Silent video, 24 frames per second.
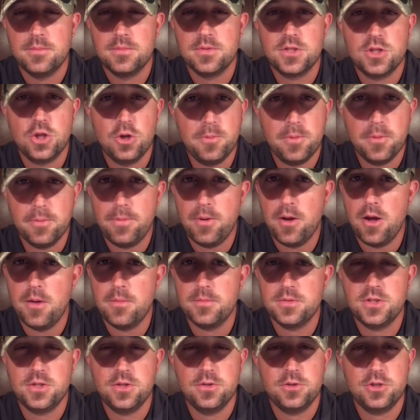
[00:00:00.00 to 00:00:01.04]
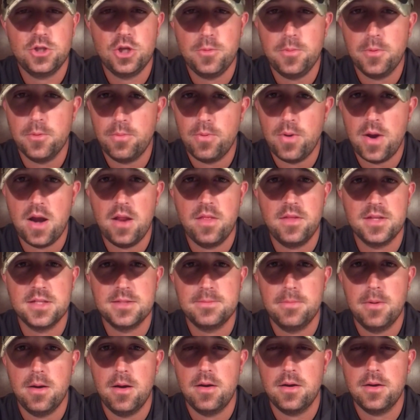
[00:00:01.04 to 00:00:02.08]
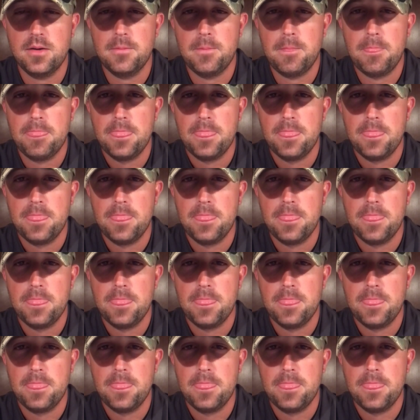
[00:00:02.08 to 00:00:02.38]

Super pumped, super proud of this buck.